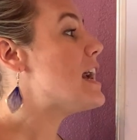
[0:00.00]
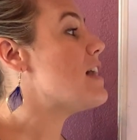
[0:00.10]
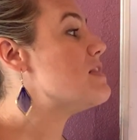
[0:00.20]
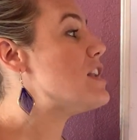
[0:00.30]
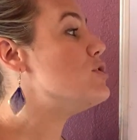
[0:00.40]

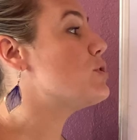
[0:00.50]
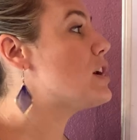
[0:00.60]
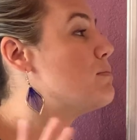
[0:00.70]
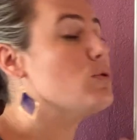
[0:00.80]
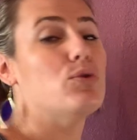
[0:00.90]
And then you
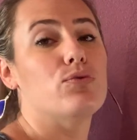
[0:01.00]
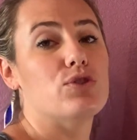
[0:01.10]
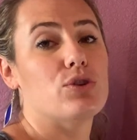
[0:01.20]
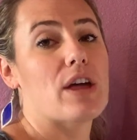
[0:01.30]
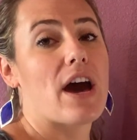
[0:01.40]
can move
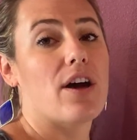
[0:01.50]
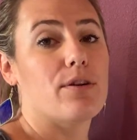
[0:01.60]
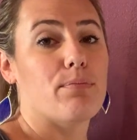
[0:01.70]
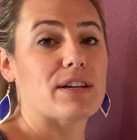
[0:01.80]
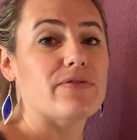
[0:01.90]
to that other
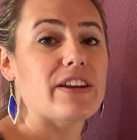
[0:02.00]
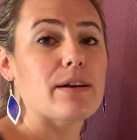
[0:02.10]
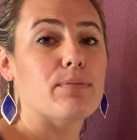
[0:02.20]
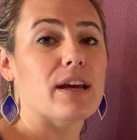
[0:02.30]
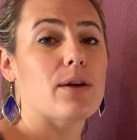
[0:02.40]

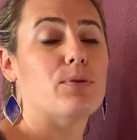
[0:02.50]
breastfeeding plan,